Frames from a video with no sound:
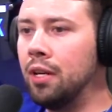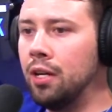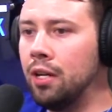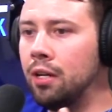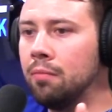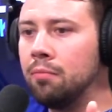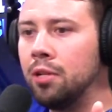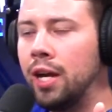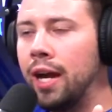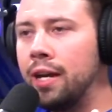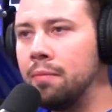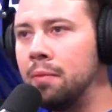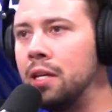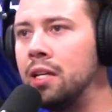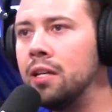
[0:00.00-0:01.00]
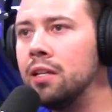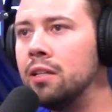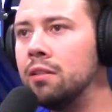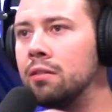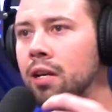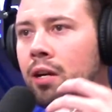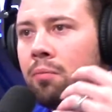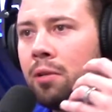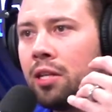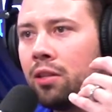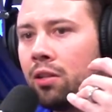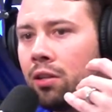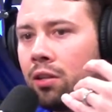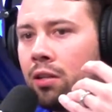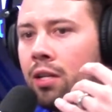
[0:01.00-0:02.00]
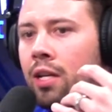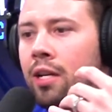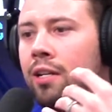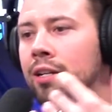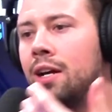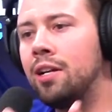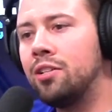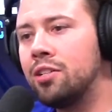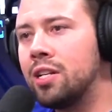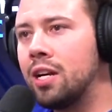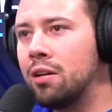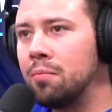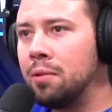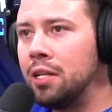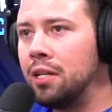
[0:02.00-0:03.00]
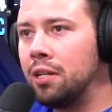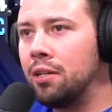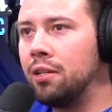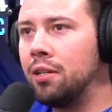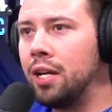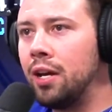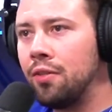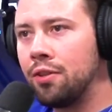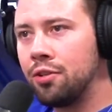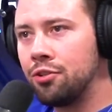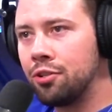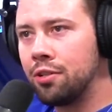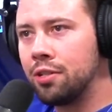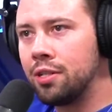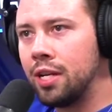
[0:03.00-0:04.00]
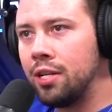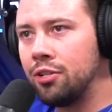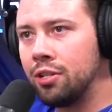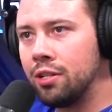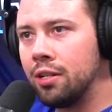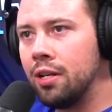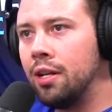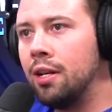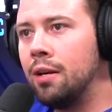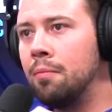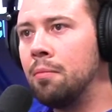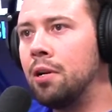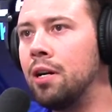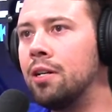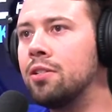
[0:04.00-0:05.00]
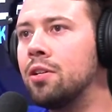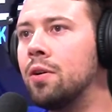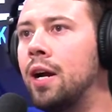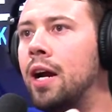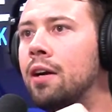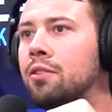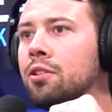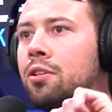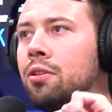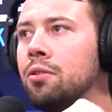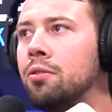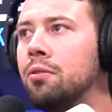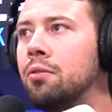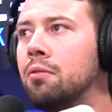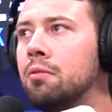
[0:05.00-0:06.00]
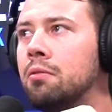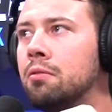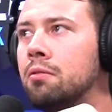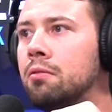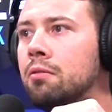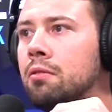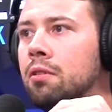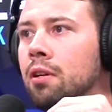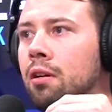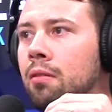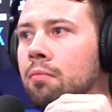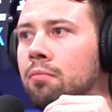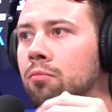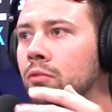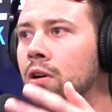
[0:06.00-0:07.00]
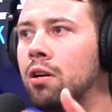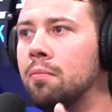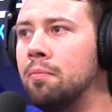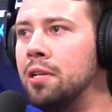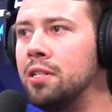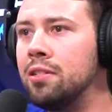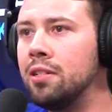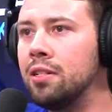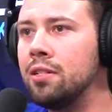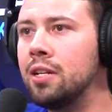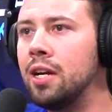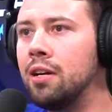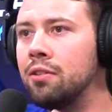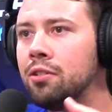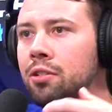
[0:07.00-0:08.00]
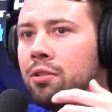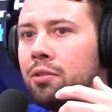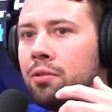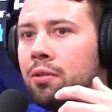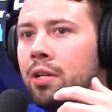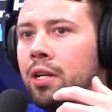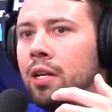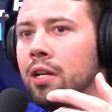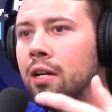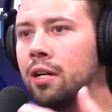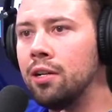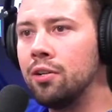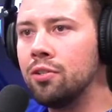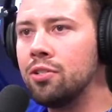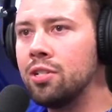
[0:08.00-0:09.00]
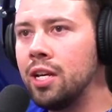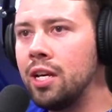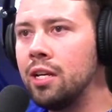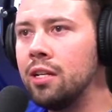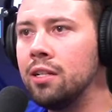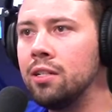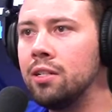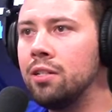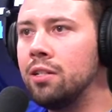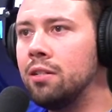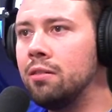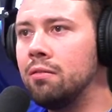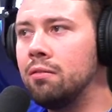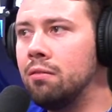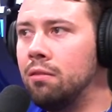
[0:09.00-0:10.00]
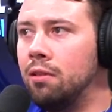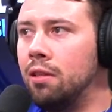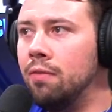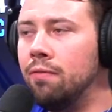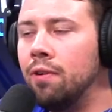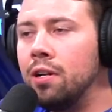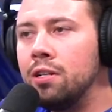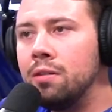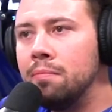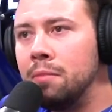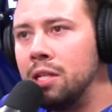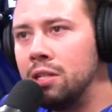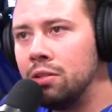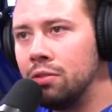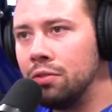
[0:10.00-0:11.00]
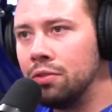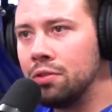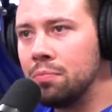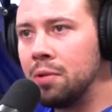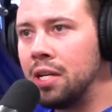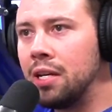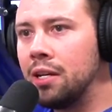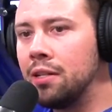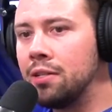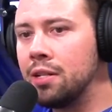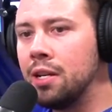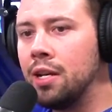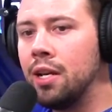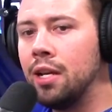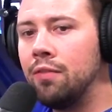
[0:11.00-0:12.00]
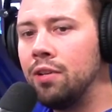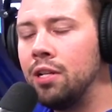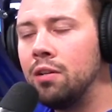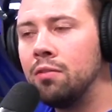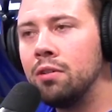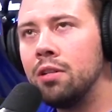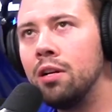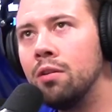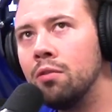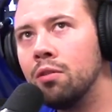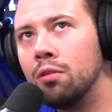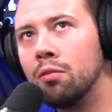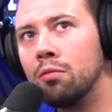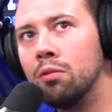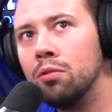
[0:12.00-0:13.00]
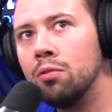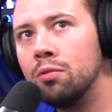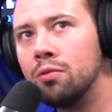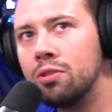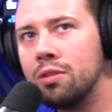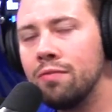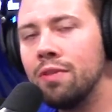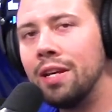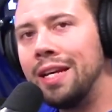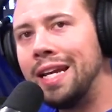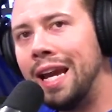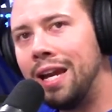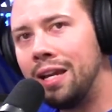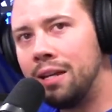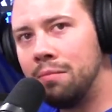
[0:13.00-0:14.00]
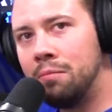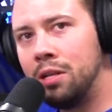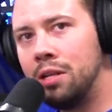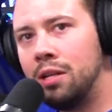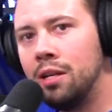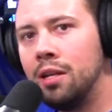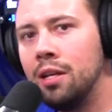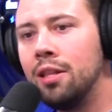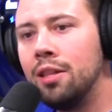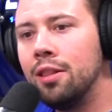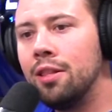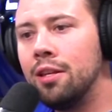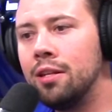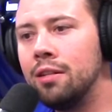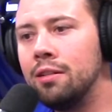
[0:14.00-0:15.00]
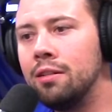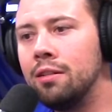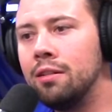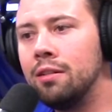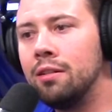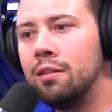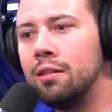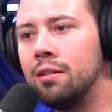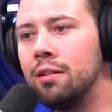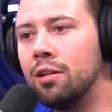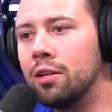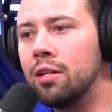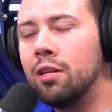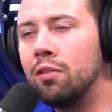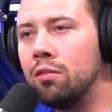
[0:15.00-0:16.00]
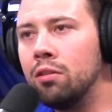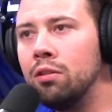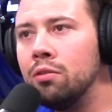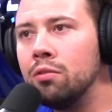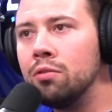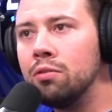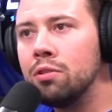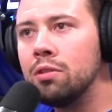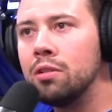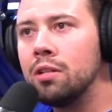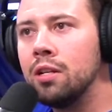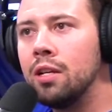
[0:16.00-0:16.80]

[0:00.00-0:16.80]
guide me and help me learn not just how to be a good health insurance agent, but also how to run a business, how to understand the fundamentals. Because if you don't know the rules of the game, then you're going to lose.